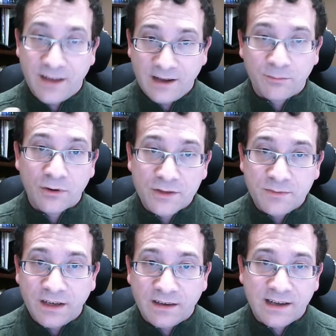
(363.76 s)
approached
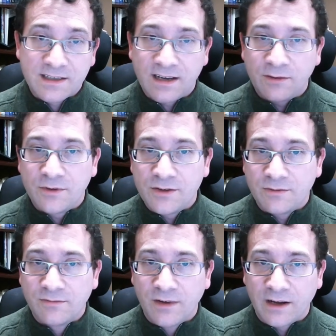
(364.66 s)
me and asked, hey, would
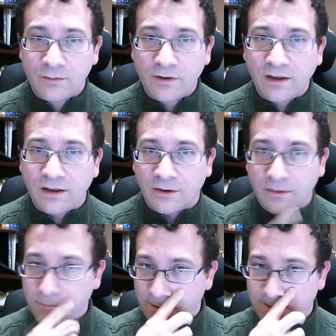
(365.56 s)
you like working
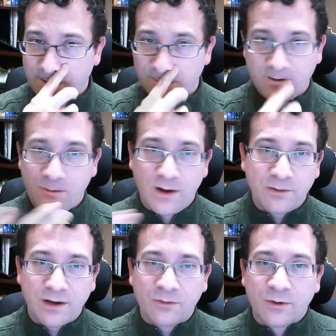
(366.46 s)
here? And I thought, well, why
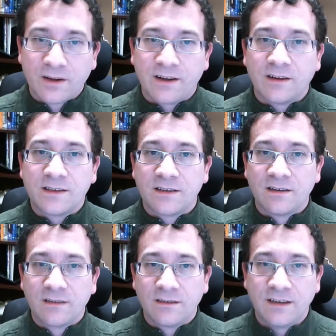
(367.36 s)
would I work there? It's a
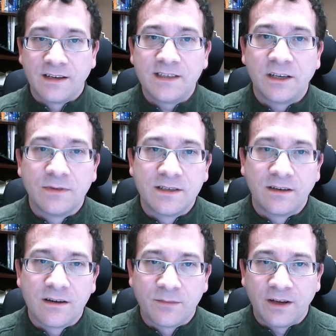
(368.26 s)
DNA sequencing
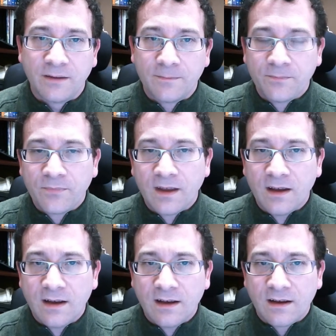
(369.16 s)
company.
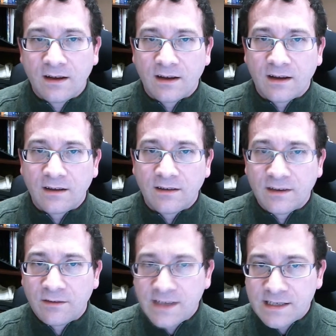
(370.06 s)
And then
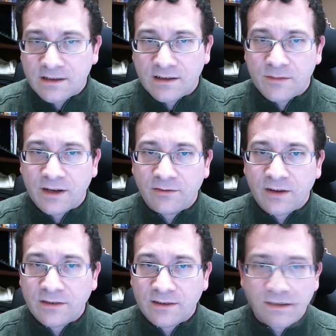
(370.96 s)
I visited them, and I
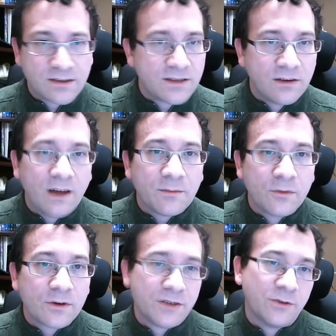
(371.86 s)
found out that there's a lot
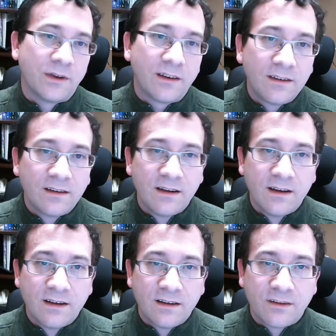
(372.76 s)
more to it.
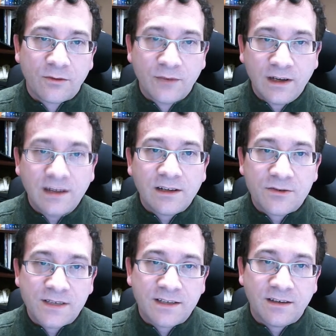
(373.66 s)
They're really
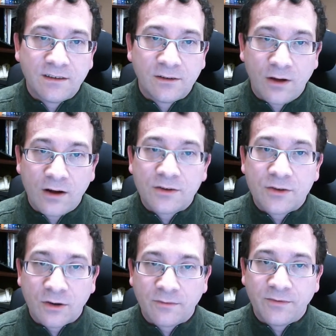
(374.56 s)
interested in the
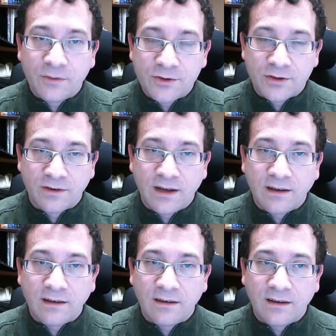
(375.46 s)
long-term future and
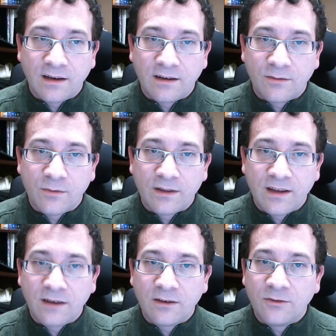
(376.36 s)
in what
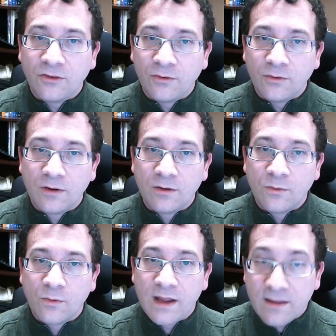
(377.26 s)
they can do
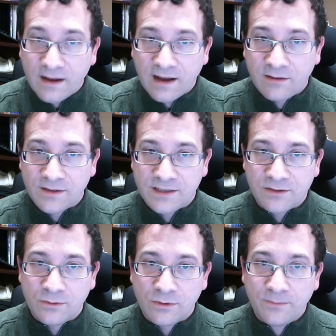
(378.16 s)
when they have this
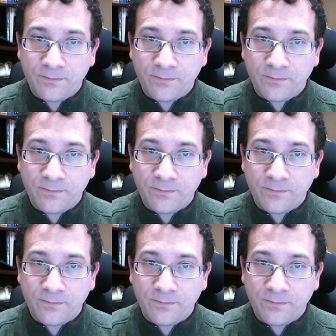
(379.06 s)
tool.